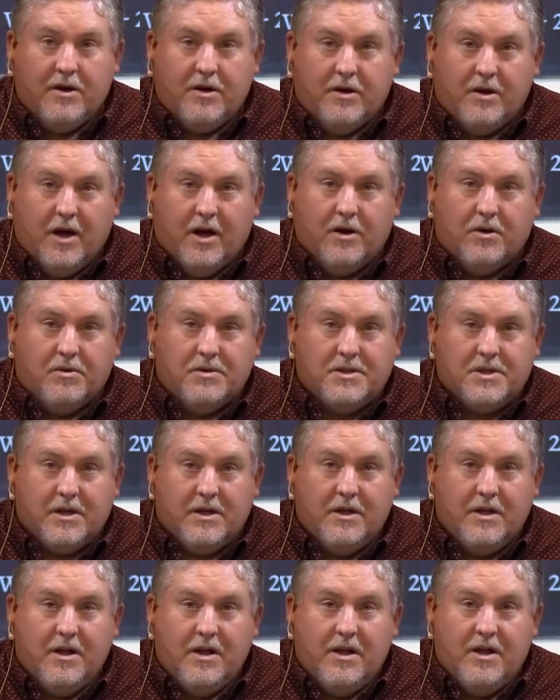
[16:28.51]
Note,
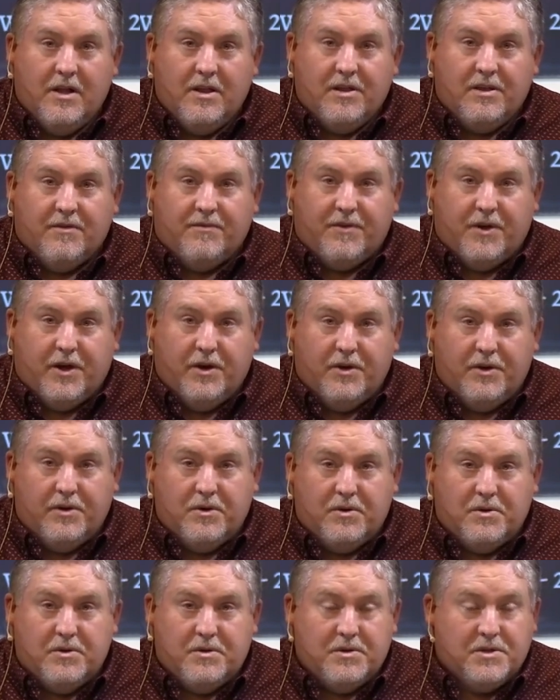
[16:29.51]
the
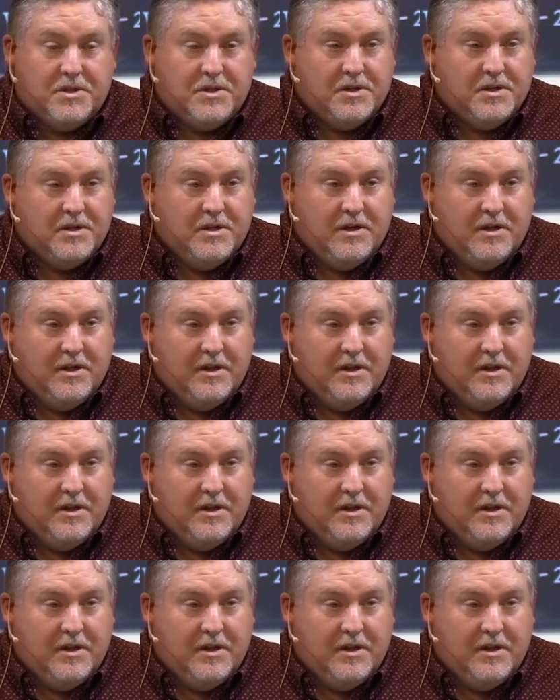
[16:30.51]
views